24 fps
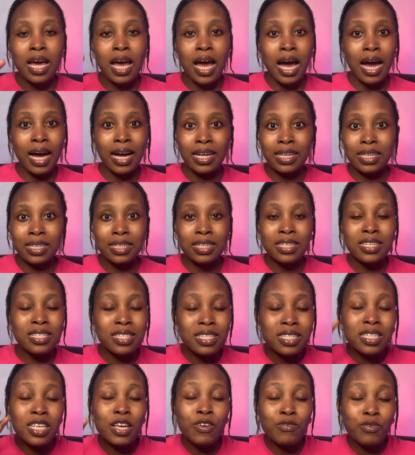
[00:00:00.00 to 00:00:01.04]
And it
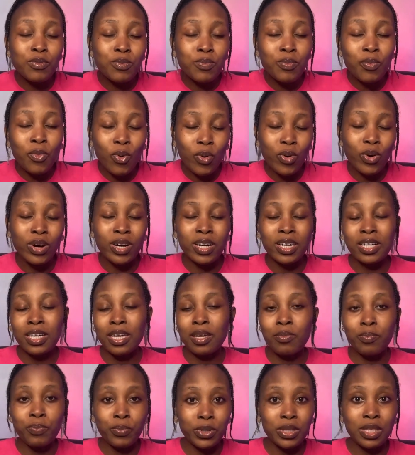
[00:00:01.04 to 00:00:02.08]
is even more
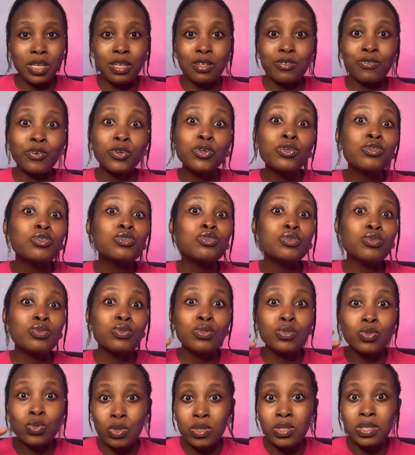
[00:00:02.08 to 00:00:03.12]
important for you to
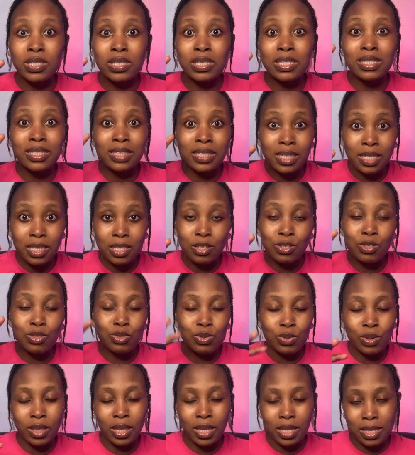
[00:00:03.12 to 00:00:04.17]
do these
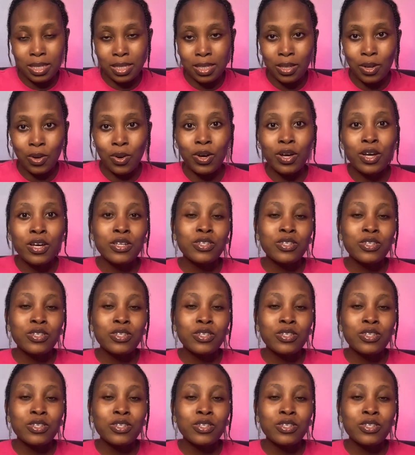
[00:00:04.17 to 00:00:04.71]
two things now.